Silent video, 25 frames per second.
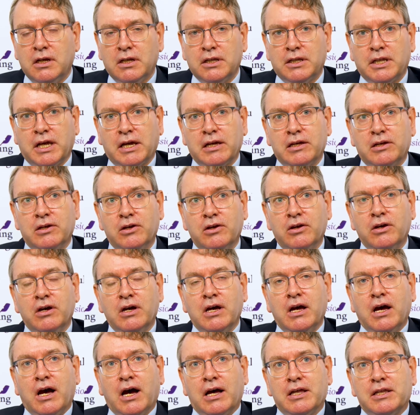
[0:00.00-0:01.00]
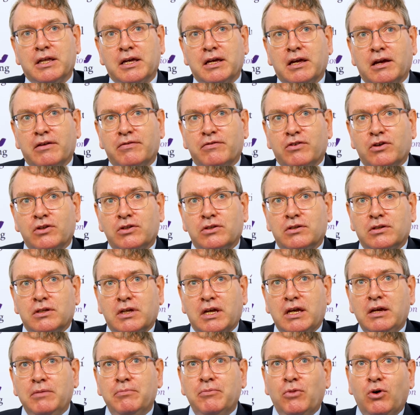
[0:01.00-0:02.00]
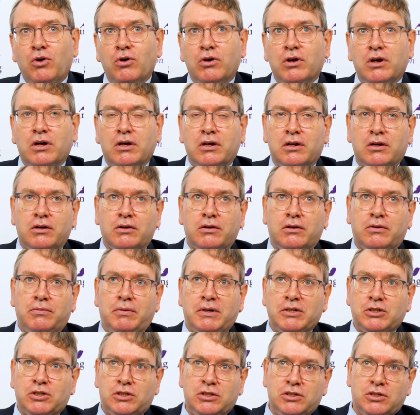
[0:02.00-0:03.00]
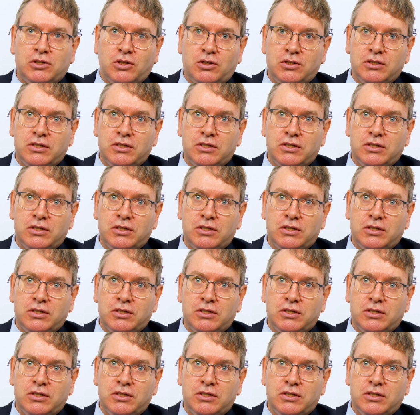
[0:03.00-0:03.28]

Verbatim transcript: Thank you. I think I've got three more questions on